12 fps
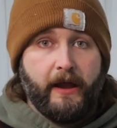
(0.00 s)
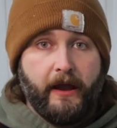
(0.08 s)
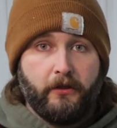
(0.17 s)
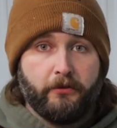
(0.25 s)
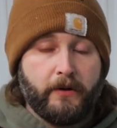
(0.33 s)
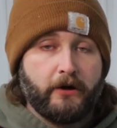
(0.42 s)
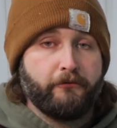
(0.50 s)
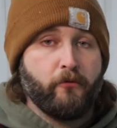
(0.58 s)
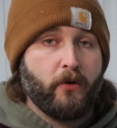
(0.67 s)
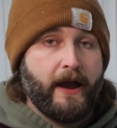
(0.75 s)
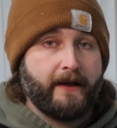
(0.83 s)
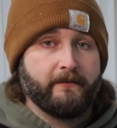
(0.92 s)
a 3 or
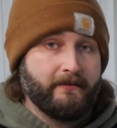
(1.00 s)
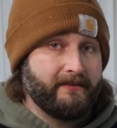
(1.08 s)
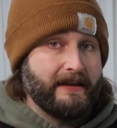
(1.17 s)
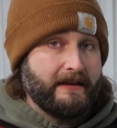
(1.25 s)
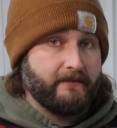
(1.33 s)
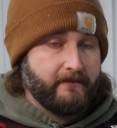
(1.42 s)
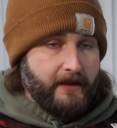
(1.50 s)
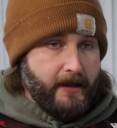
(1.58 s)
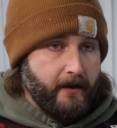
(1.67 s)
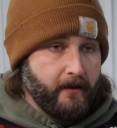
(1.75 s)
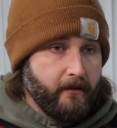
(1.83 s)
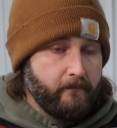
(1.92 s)
4 axis
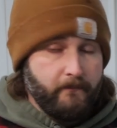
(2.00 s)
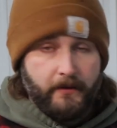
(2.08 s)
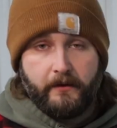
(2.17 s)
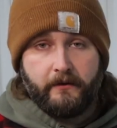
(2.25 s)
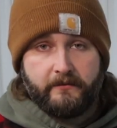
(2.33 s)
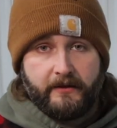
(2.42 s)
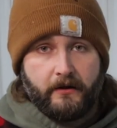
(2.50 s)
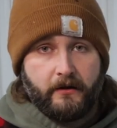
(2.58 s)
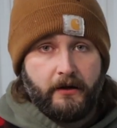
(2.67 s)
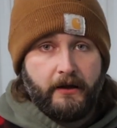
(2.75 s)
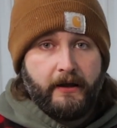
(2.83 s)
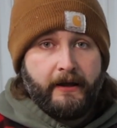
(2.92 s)
CNC milling
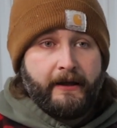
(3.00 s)
center,